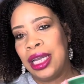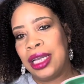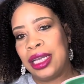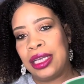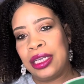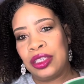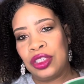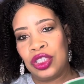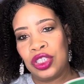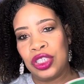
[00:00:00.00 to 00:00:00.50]

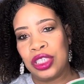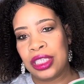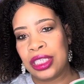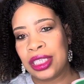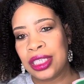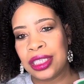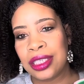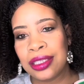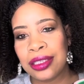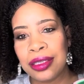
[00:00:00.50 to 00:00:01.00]
and
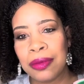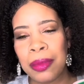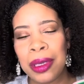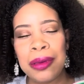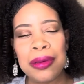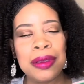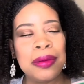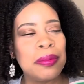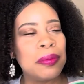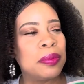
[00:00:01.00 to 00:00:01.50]
just
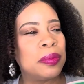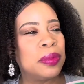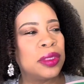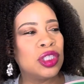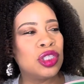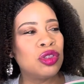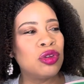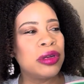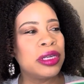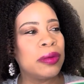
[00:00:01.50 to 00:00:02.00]

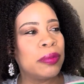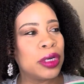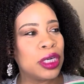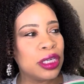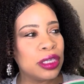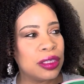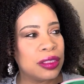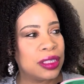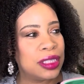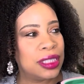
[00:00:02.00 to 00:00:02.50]
store your
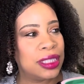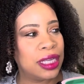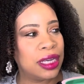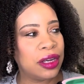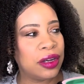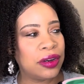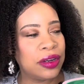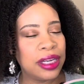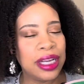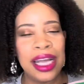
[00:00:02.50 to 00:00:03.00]
pearls in
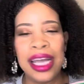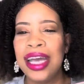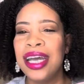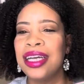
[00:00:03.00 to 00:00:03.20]
there. Huh?